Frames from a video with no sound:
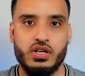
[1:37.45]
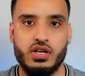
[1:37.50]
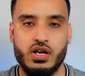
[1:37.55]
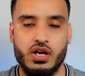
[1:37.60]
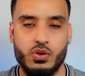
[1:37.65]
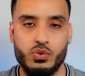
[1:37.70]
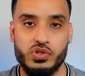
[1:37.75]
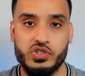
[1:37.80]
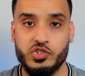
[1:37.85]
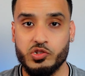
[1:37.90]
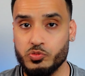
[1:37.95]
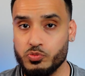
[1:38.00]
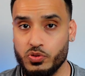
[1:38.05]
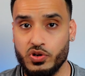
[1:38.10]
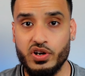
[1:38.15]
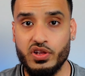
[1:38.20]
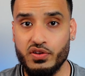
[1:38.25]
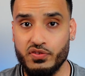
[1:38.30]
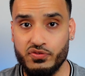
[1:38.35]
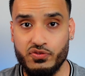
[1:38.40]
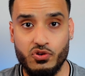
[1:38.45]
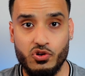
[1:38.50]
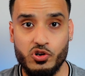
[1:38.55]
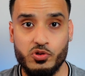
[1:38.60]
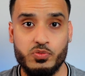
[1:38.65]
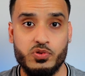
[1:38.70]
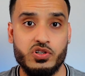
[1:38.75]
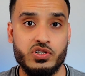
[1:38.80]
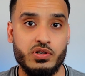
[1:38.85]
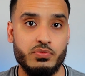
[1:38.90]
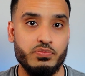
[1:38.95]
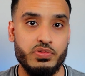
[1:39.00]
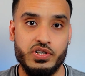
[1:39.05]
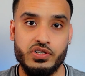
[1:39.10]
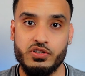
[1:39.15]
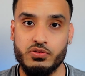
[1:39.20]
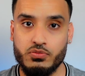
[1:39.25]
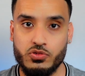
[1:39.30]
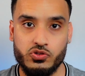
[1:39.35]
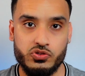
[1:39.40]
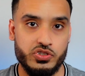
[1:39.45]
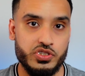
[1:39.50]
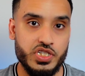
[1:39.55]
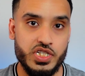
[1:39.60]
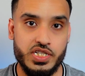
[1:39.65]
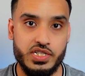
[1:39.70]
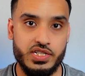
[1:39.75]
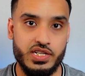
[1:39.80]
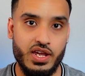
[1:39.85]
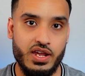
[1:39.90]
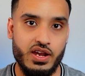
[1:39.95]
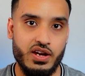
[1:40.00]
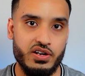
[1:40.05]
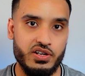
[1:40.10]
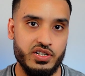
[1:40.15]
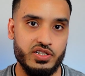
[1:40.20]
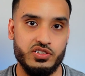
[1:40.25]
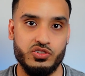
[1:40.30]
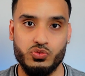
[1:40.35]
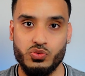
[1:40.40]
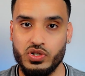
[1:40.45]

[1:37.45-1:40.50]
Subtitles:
which is pretty affordable compared to most GTA areas